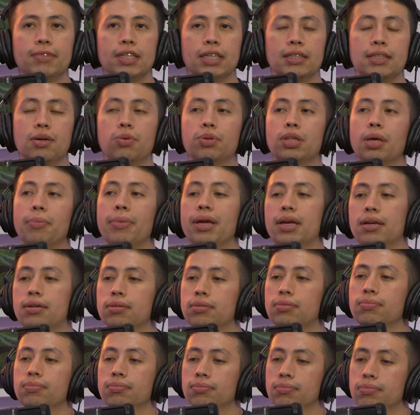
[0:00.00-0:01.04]
That's not what they make
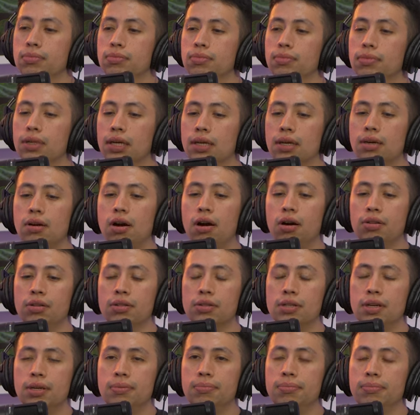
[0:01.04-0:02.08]
mm, like yeah. all
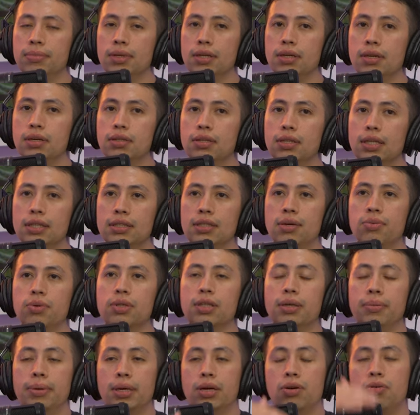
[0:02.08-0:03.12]
the time. Yeah, that's not
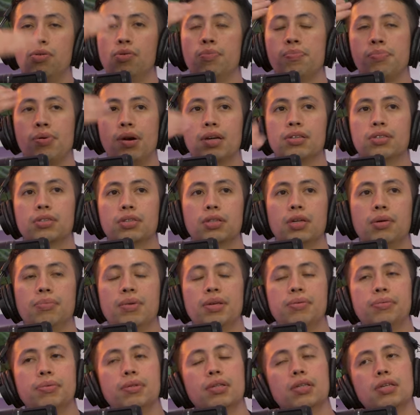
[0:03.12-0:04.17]
what they make a whole project on.
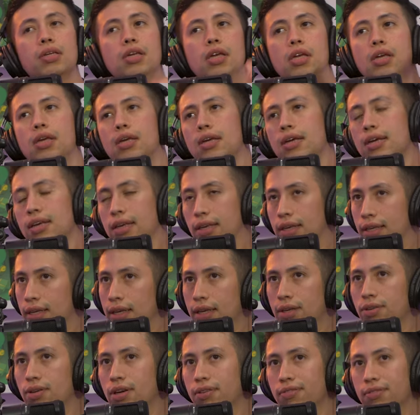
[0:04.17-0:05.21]
Maybe.
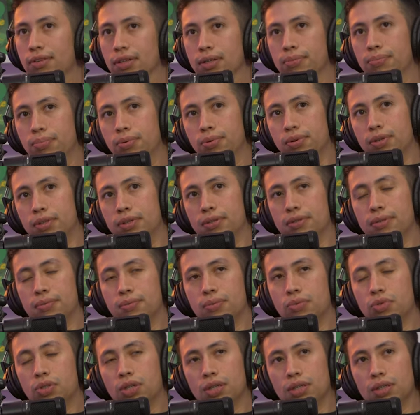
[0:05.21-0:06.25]
Yeah, you have a good point.
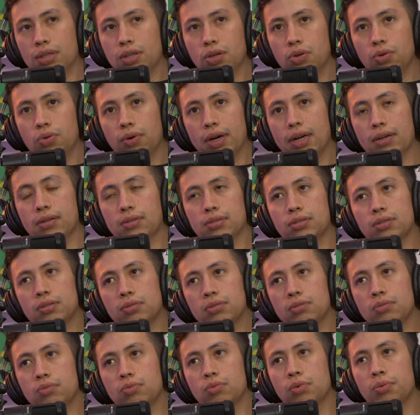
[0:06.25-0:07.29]
I'm trying to think who
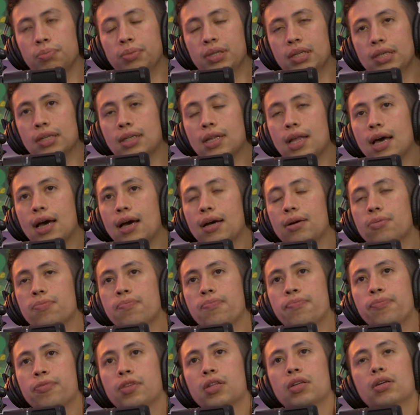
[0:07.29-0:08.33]
else would be in that
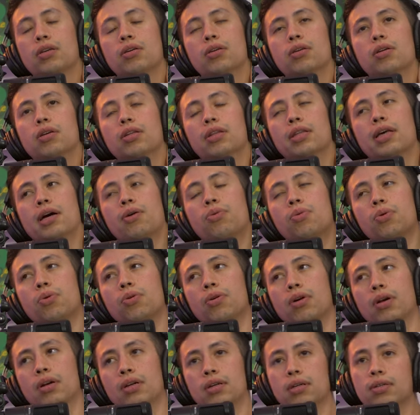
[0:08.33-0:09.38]
in that
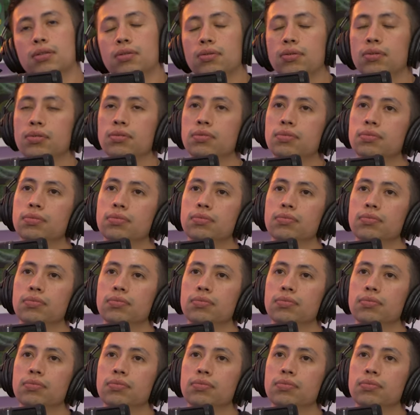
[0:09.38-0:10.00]
role in reggaeton.